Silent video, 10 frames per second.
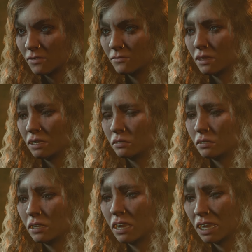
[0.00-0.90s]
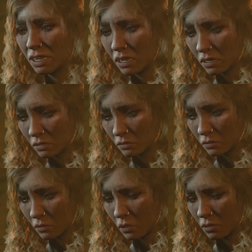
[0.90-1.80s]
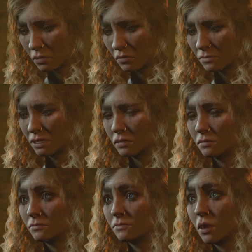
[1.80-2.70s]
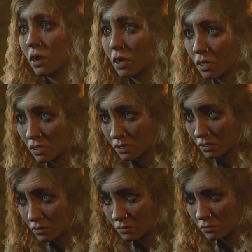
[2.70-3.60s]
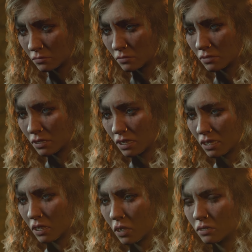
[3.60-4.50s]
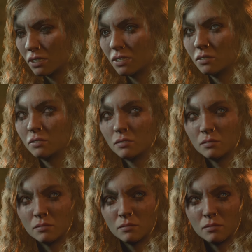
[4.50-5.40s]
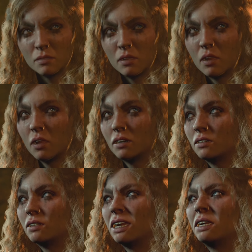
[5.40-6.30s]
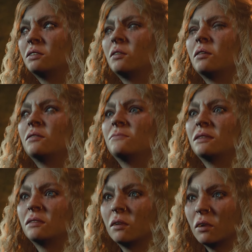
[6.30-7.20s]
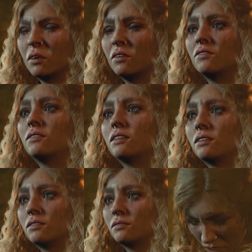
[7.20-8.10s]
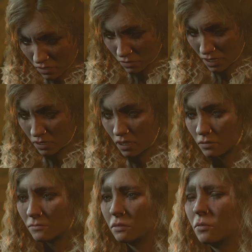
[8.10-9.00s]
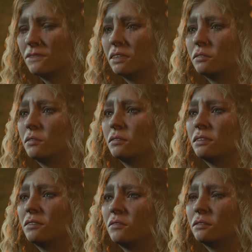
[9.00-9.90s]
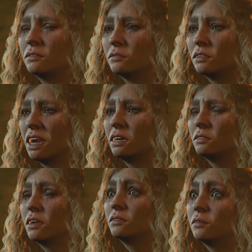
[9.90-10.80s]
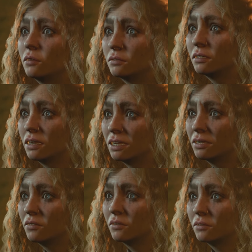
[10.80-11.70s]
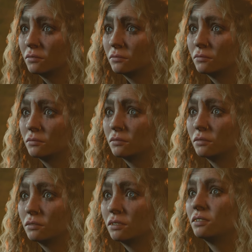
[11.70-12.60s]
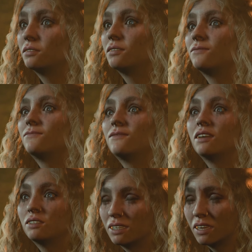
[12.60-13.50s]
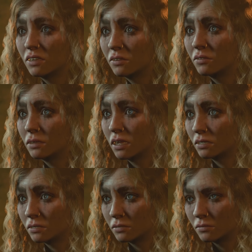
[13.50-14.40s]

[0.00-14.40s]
and my child would have been born. And all this, all this would have been over. Auntie Ethel promised to give this child a good life. Teach them magic even.